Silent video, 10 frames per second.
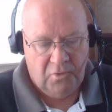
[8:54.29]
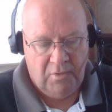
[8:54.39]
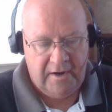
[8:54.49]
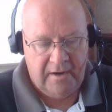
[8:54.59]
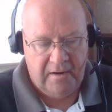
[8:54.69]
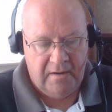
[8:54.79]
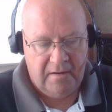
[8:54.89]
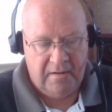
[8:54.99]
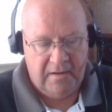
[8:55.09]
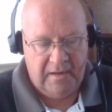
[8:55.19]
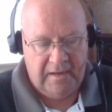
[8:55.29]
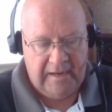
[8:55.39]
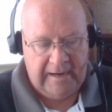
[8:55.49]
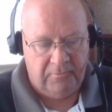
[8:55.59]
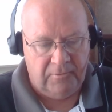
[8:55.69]
where
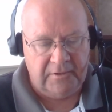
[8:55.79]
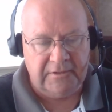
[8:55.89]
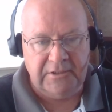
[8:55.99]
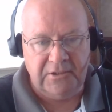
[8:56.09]
I really